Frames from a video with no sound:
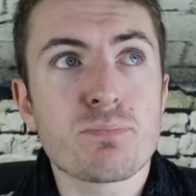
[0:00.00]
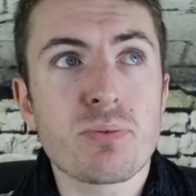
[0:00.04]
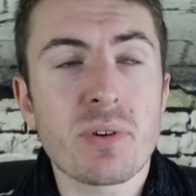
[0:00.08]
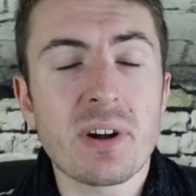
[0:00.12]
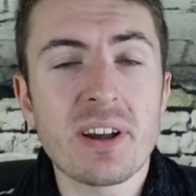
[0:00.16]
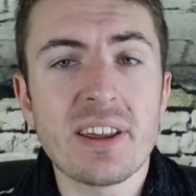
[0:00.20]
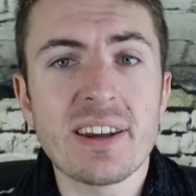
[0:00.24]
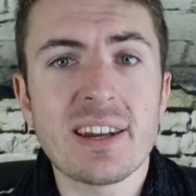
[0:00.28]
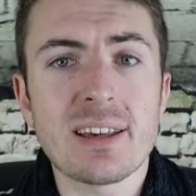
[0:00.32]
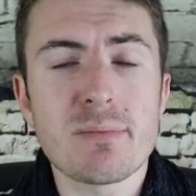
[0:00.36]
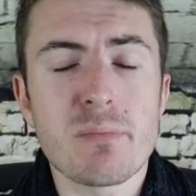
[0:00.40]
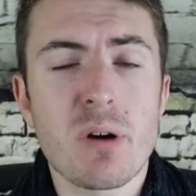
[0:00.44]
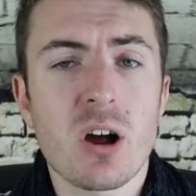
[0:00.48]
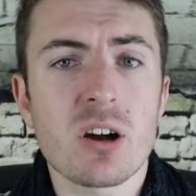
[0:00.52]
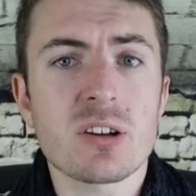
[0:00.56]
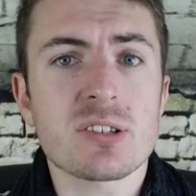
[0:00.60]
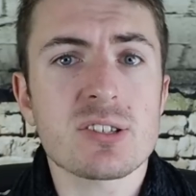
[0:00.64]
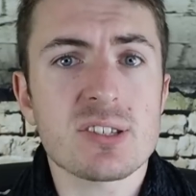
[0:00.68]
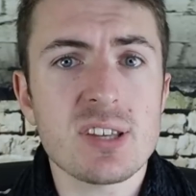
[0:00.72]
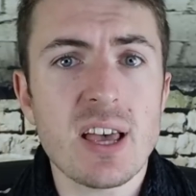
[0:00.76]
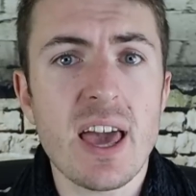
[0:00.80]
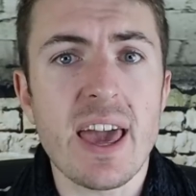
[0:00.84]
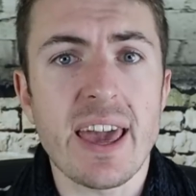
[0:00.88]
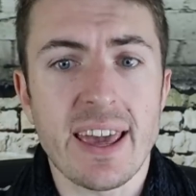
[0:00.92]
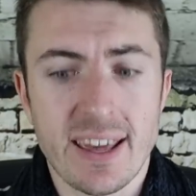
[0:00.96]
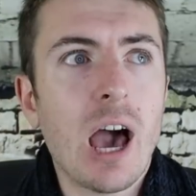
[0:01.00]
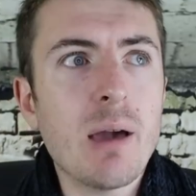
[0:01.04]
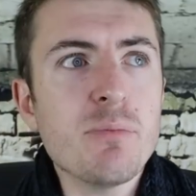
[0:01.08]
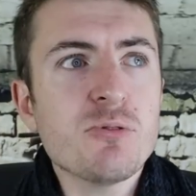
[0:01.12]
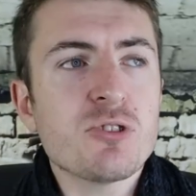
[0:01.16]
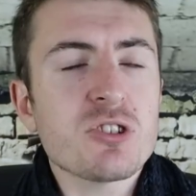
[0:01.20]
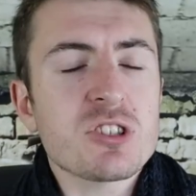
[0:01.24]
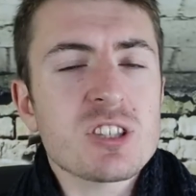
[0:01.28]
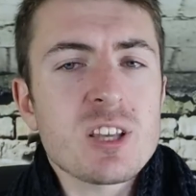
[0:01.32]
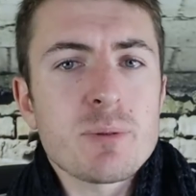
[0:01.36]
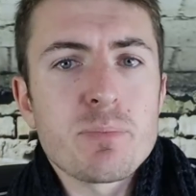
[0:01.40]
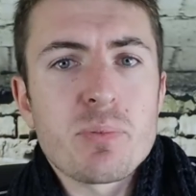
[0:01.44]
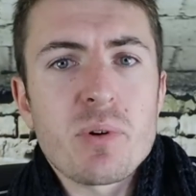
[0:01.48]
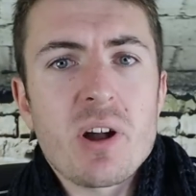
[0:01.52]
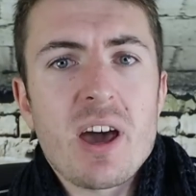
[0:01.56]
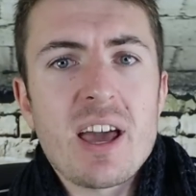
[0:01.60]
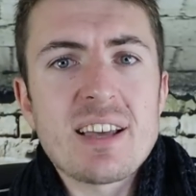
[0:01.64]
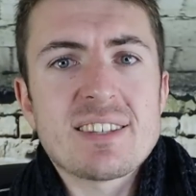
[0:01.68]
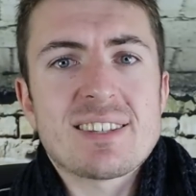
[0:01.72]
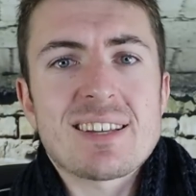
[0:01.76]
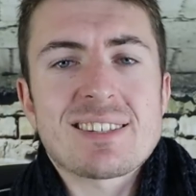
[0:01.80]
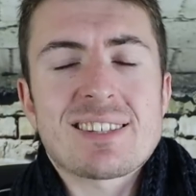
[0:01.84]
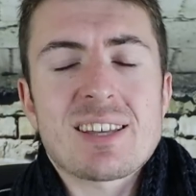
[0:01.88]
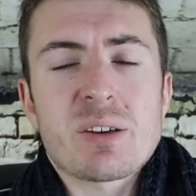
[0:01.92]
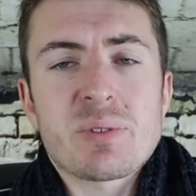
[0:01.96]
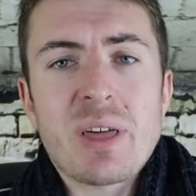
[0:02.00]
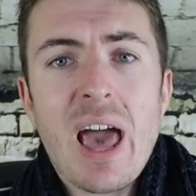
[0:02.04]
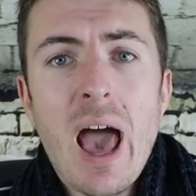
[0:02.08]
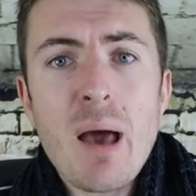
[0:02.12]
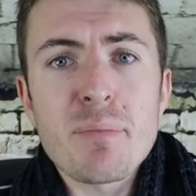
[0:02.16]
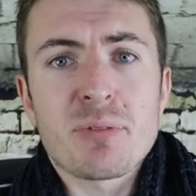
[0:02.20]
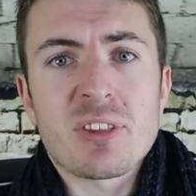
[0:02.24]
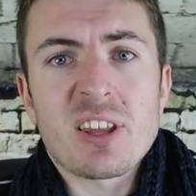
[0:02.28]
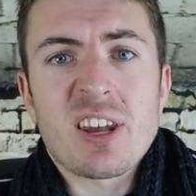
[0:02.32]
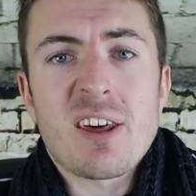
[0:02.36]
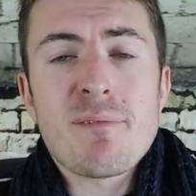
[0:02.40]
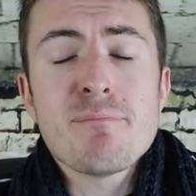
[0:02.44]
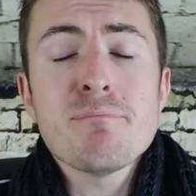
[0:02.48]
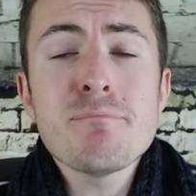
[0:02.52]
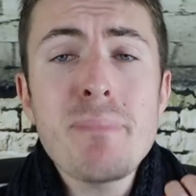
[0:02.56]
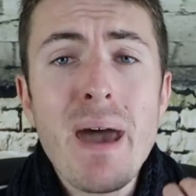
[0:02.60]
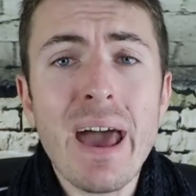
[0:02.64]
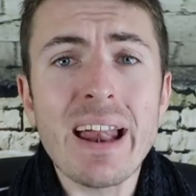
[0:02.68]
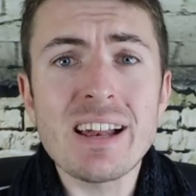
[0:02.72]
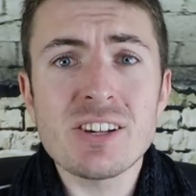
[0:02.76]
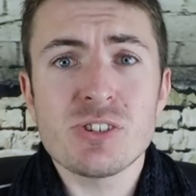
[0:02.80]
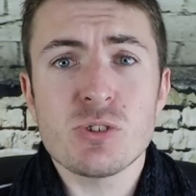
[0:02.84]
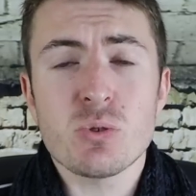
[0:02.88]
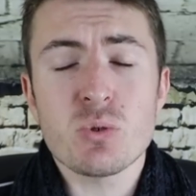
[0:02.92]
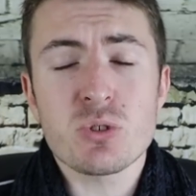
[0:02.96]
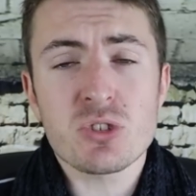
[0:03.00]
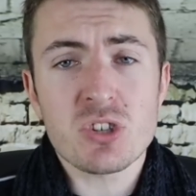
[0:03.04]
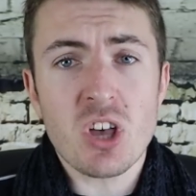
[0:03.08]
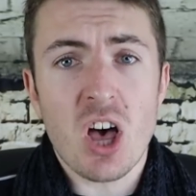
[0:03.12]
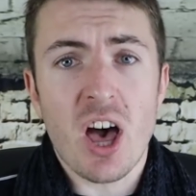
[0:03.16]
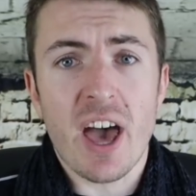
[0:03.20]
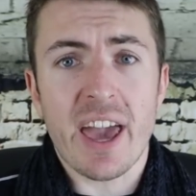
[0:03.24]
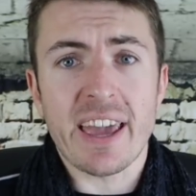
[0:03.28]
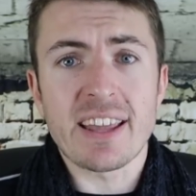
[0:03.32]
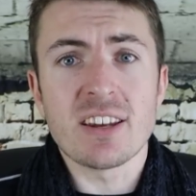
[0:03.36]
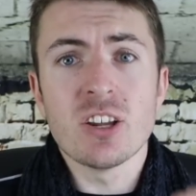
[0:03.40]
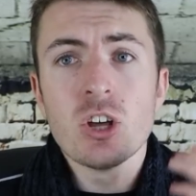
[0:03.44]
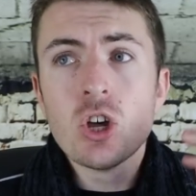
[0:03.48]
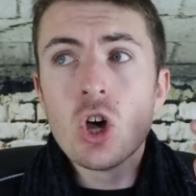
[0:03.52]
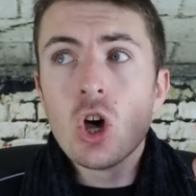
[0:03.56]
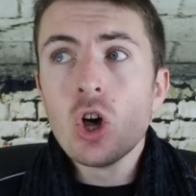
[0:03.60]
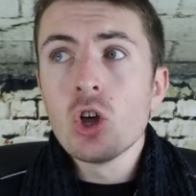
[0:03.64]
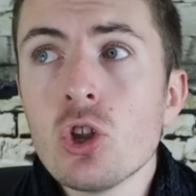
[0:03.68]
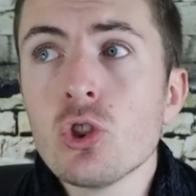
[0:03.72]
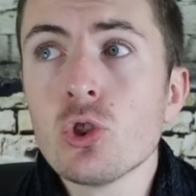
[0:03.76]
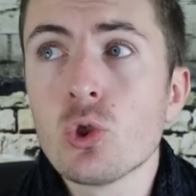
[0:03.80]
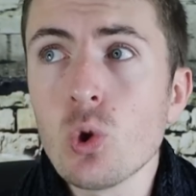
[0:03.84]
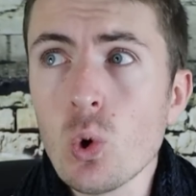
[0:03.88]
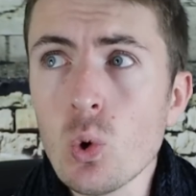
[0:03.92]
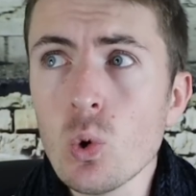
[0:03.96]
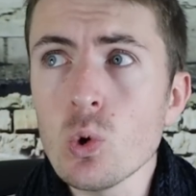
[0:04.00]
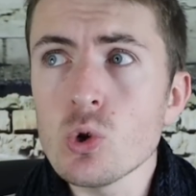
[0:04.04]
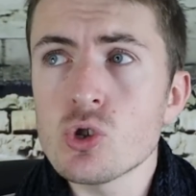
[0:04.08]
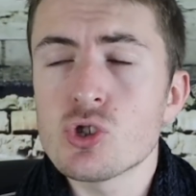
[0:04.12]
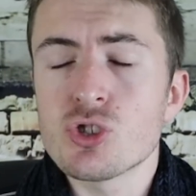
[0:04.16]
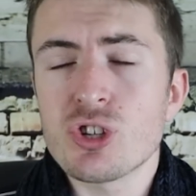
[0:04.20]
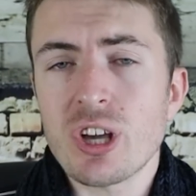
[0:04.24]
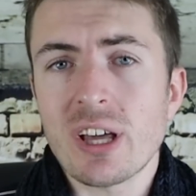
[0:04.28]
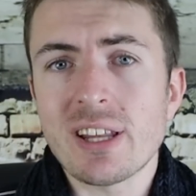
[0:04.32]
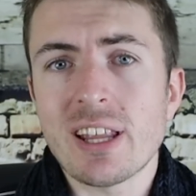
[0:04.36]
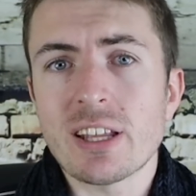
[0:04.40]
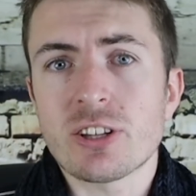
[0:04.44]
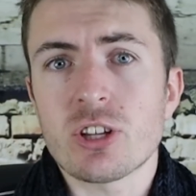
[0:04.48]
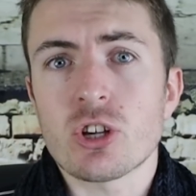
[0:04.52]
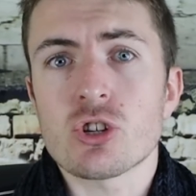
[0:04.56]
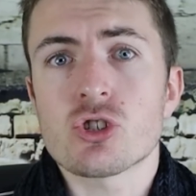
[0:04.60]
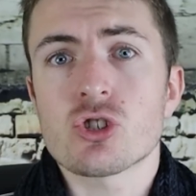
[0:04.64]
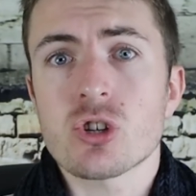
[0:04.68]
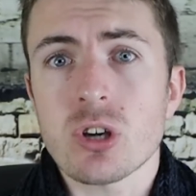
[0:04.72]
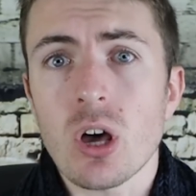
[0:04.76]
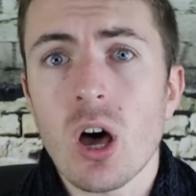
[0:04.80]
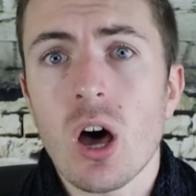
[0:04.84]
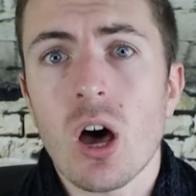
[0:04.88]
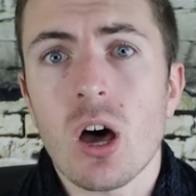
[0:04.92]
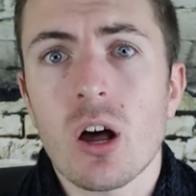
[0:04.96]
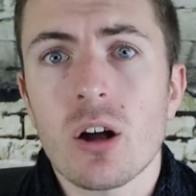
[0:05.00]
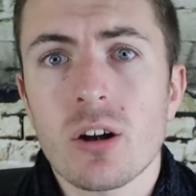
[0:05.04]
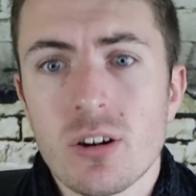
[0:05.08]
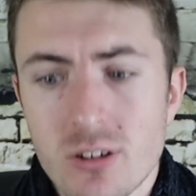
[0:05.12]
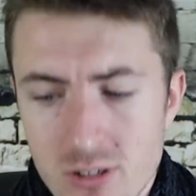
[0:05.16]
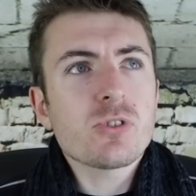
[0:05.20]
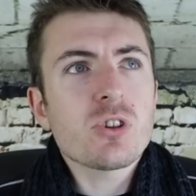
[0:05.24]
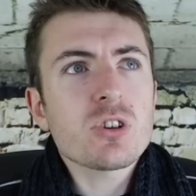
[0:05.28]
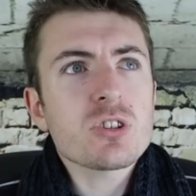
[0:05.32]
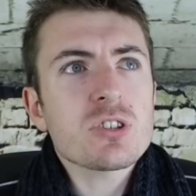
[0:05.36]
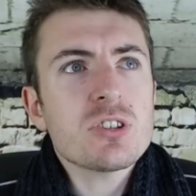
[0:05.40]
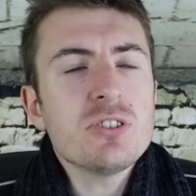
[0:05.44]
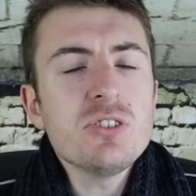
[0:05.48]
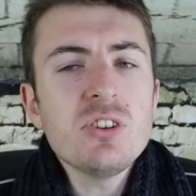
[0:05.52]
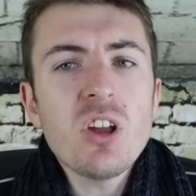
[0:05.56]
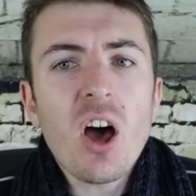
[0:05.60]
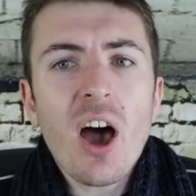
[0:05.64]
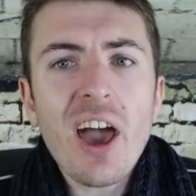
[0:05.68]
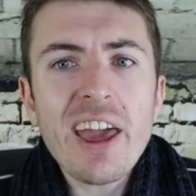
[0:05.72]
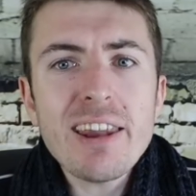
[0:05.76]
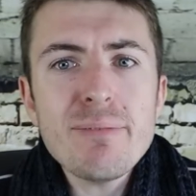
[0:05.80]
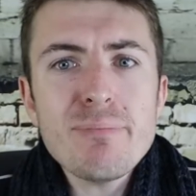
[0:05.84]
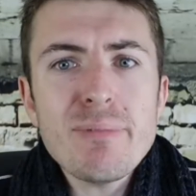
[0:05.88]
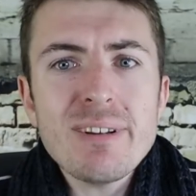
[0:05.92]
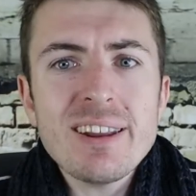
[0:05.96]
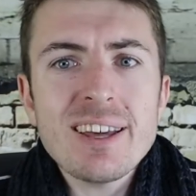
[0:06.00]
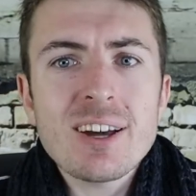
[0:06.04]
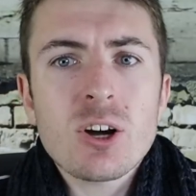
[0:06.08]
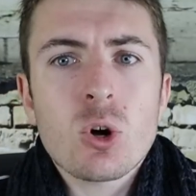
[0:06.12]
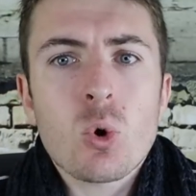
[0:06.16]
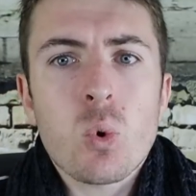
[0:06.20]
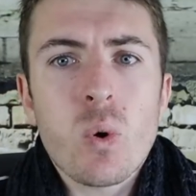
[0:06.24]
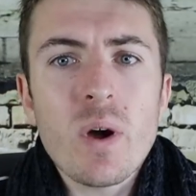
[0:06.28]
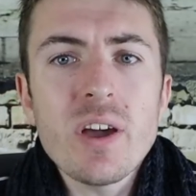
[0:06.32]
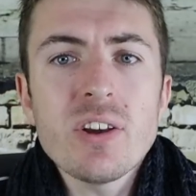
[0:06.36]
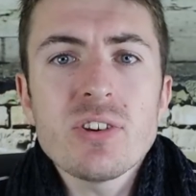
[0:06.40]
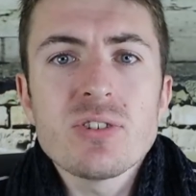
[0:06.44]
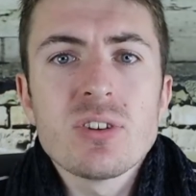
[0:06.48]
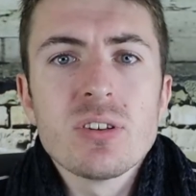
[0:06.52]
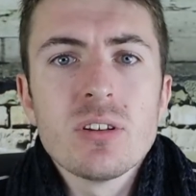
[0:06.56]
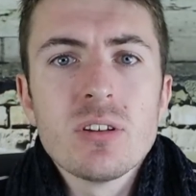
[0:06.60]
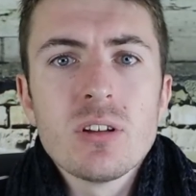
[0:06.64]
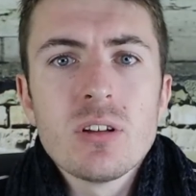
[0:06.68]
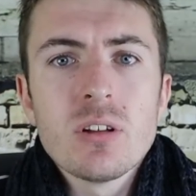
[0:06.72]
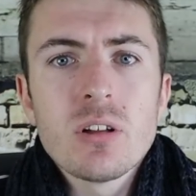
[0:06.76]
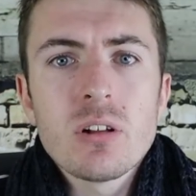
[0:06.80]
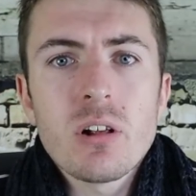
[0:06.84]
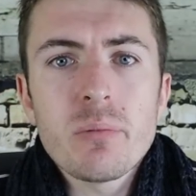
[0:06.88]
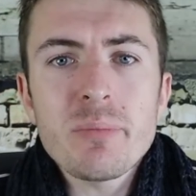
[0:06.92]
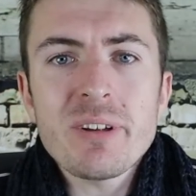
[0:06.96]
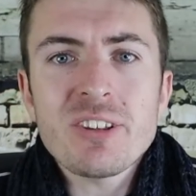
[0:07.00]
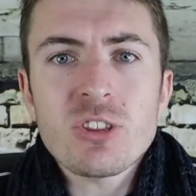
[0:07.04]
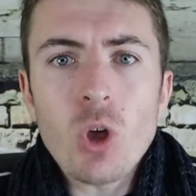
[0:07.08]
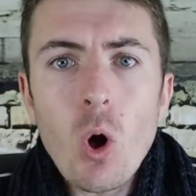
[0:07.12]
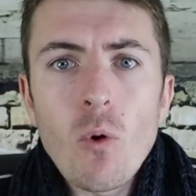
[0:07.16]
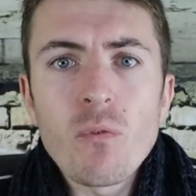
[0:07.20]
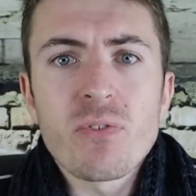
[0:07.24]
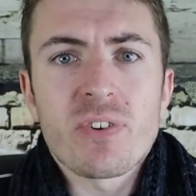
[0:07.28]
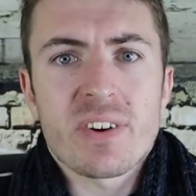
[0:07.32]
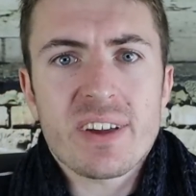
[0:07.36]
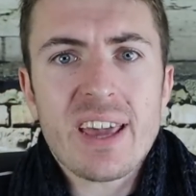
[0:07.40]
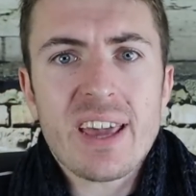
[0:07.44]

brilliant at Marseille. I'm just surprised that Southampton, a man to sign Duje Šaleta-Kar for just 9 million quid? I mean, don't